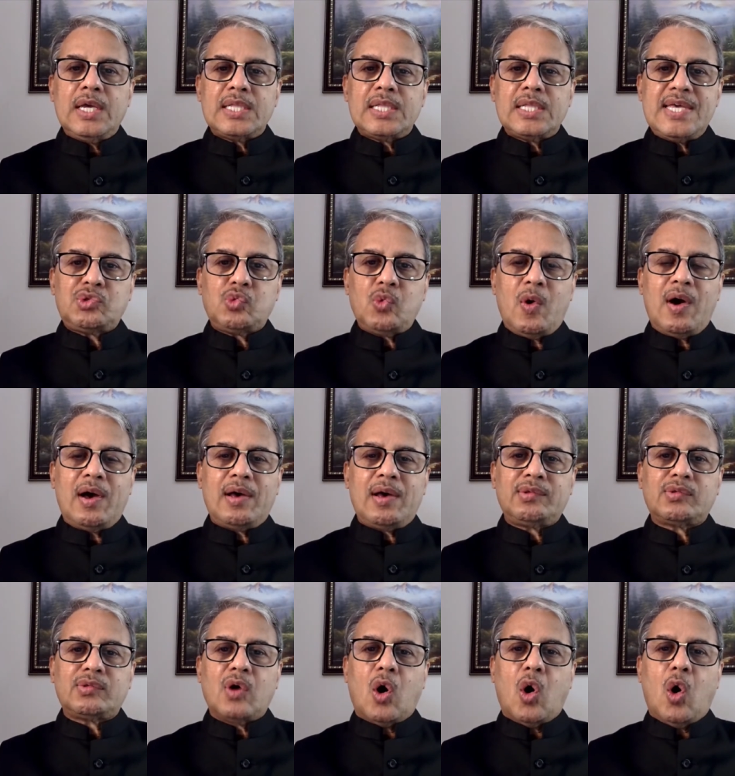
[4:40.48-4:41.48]
this
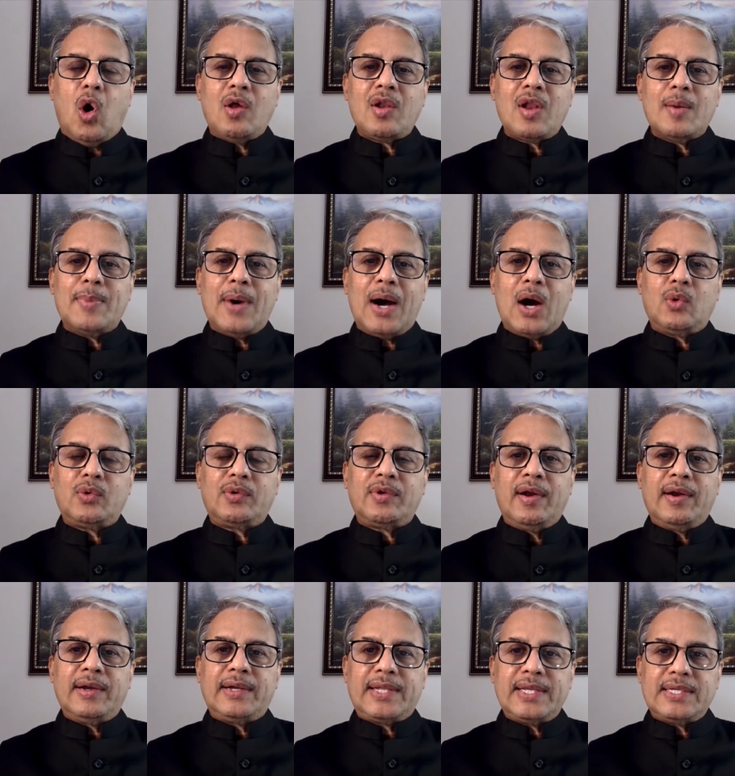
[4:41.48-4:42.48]
was all about
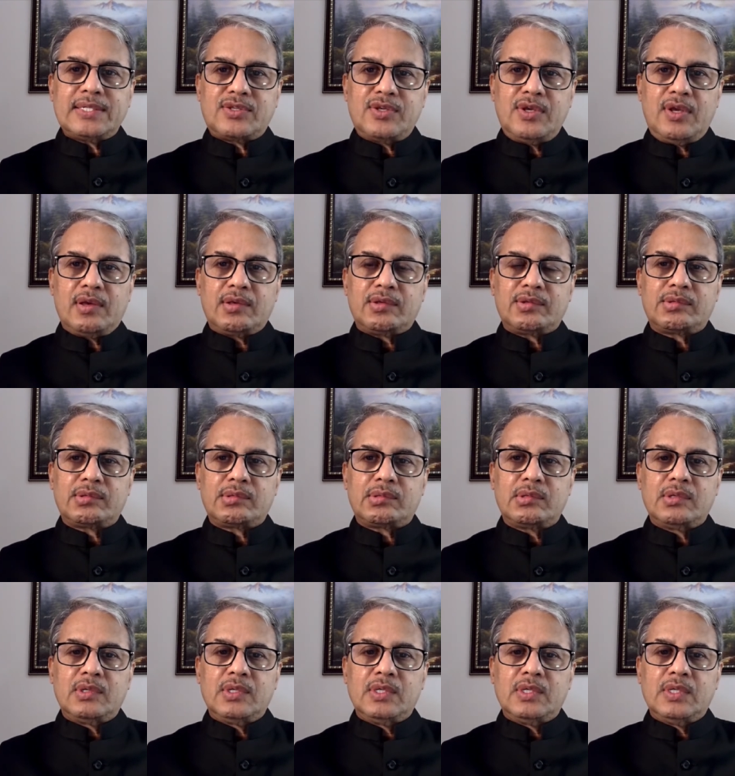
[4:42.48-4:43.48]
TCS
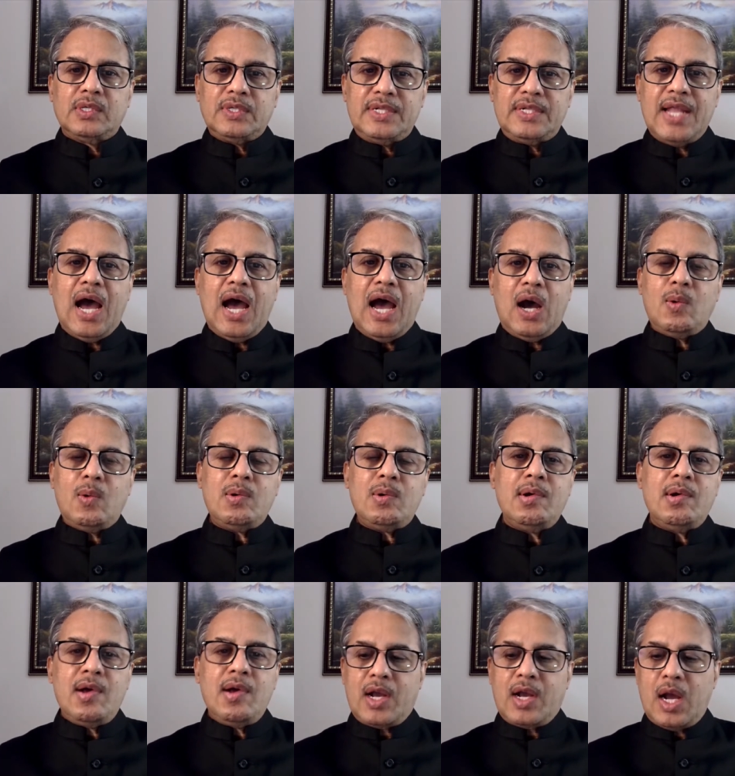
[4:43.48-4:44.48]
now
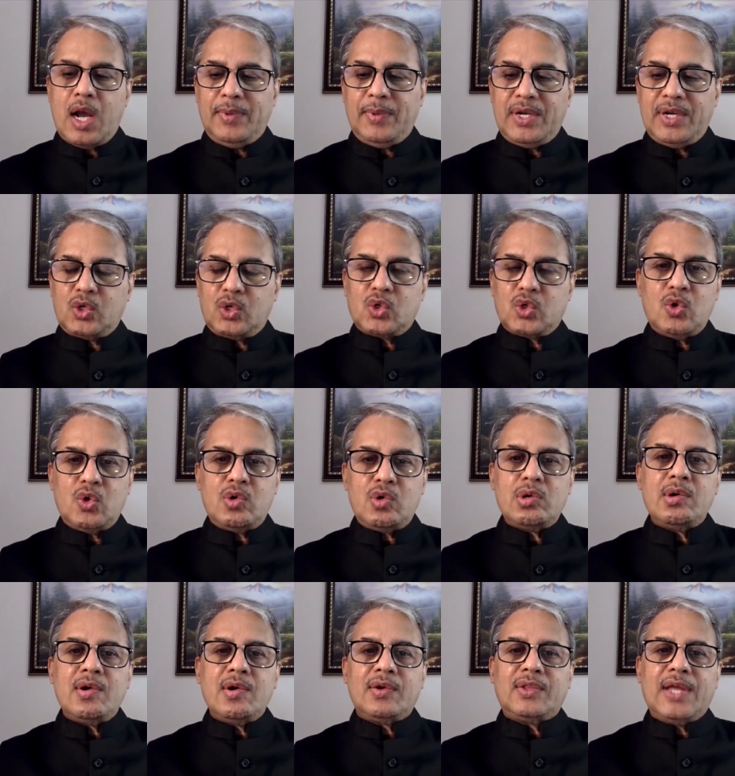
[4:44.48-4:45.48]
coming to
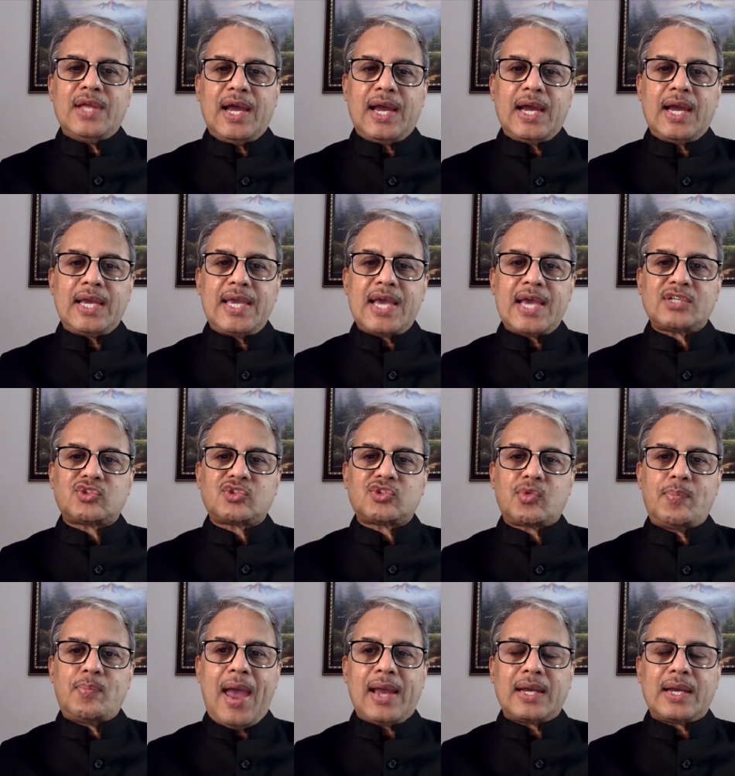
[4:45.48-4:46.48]
the Yes
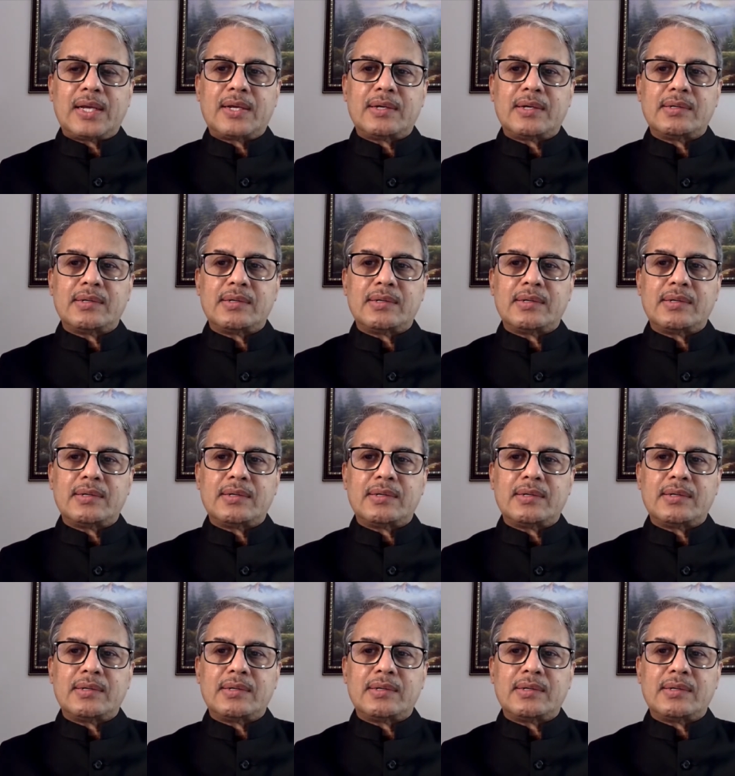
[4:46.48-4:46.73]
Bank